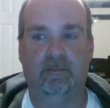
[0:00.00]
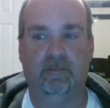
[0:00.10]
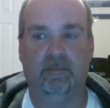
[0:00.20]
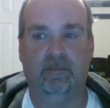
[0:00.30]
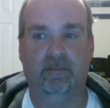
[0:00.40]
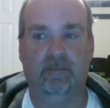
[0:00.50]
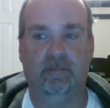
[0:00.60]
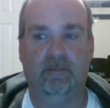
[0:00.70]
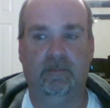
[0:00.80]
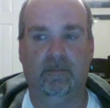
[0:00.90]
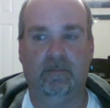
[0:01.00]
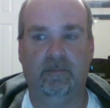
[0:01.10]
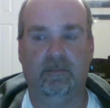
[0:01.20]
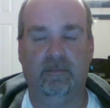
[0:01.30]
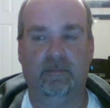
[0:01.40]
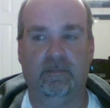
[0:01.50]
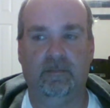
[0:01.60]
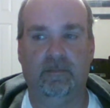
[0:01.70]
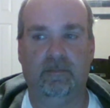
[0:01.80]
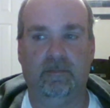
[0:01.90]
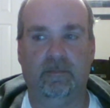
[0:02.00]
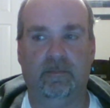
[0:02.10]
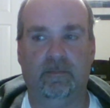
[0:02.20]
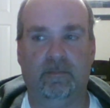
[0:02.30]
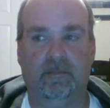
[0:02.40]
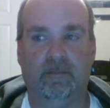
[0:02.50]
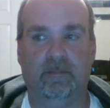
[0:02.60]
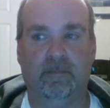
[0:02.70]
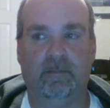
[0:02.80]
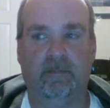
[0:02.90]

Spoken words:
Nobody speaks.